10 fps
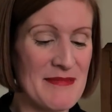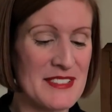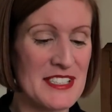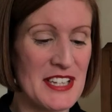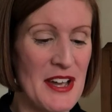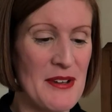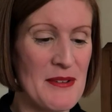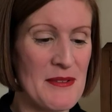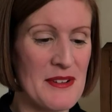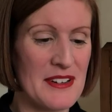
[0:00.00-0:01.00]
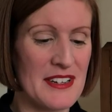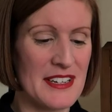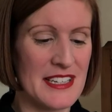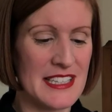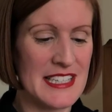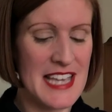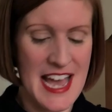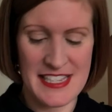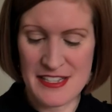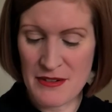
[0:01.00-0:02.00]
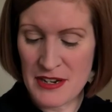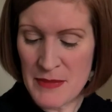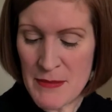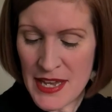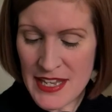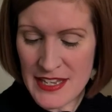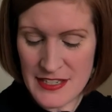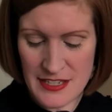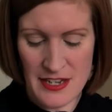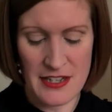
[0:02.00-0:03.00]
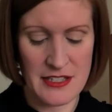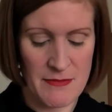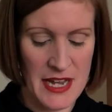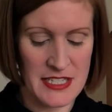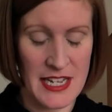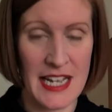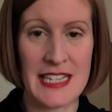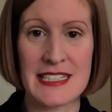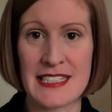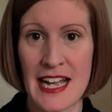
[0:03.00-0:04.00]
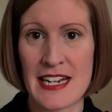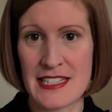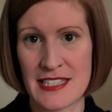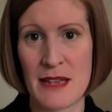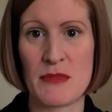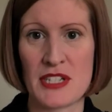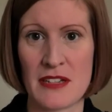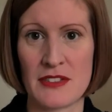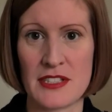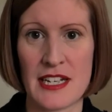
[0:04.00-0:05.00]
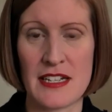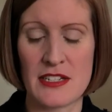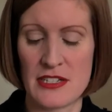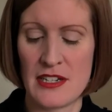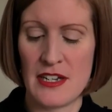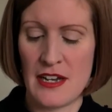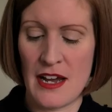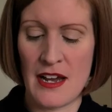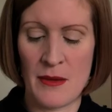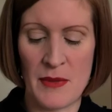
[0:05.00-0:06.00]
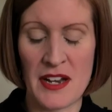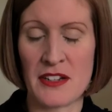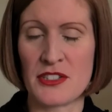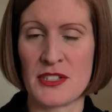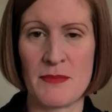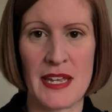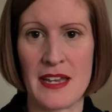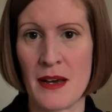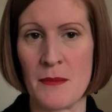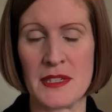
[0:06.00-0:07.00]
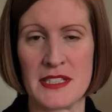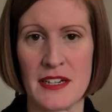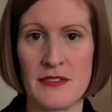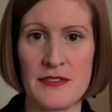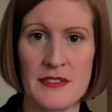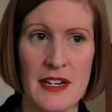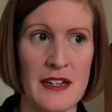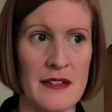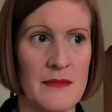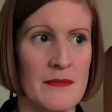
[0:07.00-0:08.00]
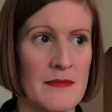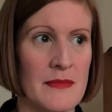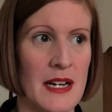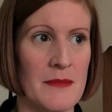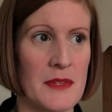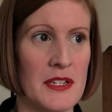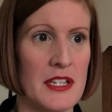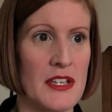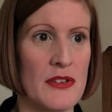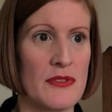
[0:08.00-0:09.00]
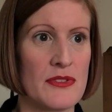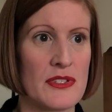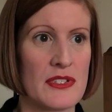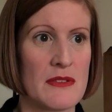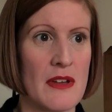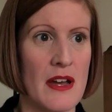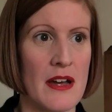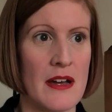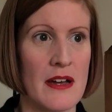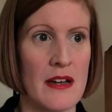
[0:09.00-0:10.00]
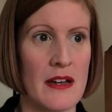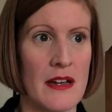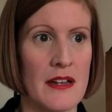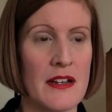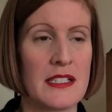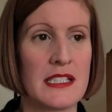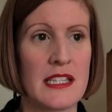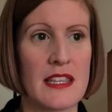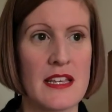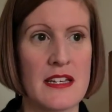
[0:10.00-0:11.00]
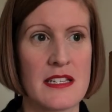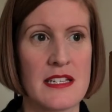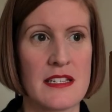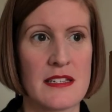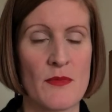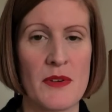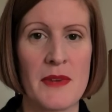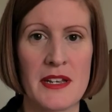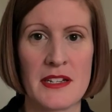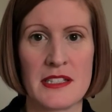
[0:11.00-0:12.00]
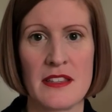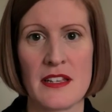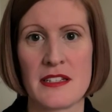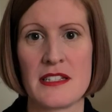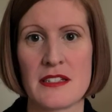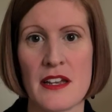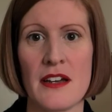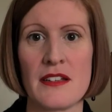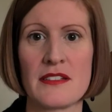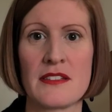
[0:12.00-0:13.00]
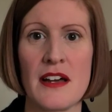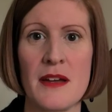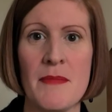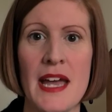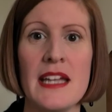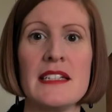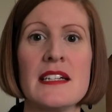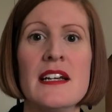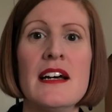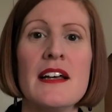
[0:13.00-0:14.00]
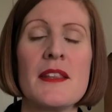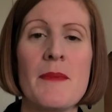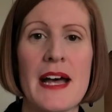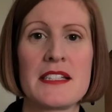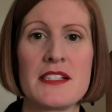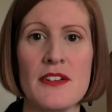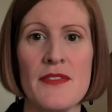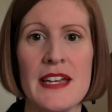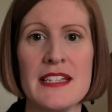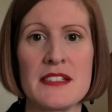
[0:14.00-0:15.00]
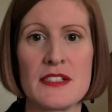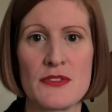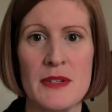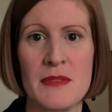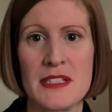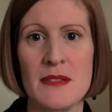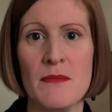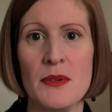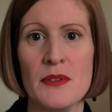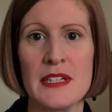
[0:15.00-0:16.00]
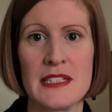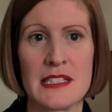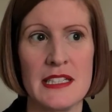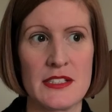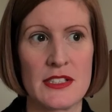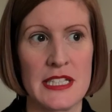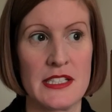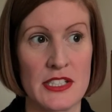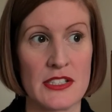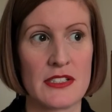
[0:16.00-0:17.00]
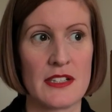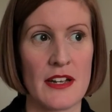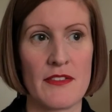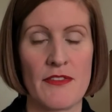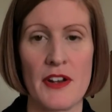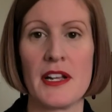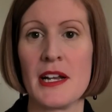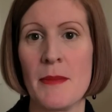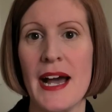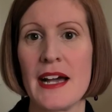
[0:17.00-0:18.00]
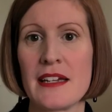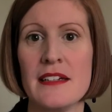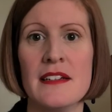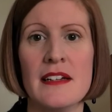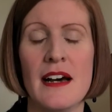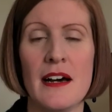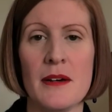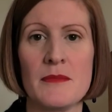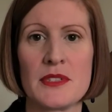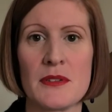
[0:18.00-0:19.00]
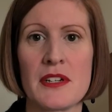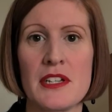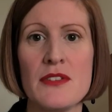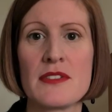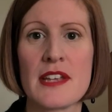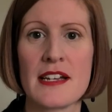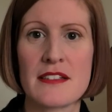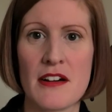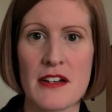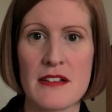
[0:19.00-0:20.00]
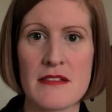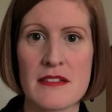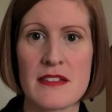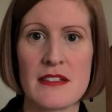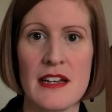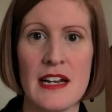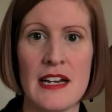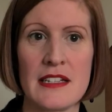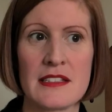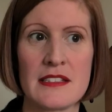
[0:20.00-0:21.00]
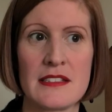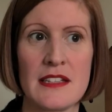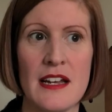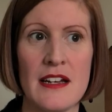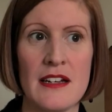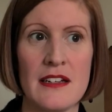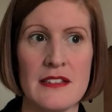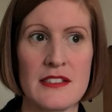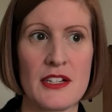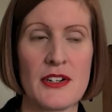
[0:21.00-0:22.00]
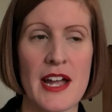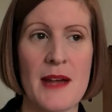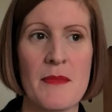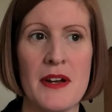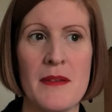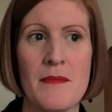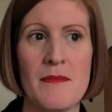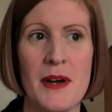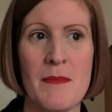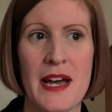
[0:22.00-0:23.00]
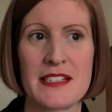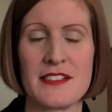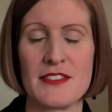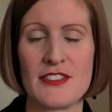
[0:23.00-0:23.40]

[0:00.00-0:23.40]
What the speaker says: So I'm going to be making a skirt to match that in exactly the same shell stitch. And I'll just make it up myself. I'm going to use a 1930s, one of my 1930s skirts that I made. The pattern of it is extremely simple. It's literally just a front and a back. So I'm going to use that as guidance to create my pattern.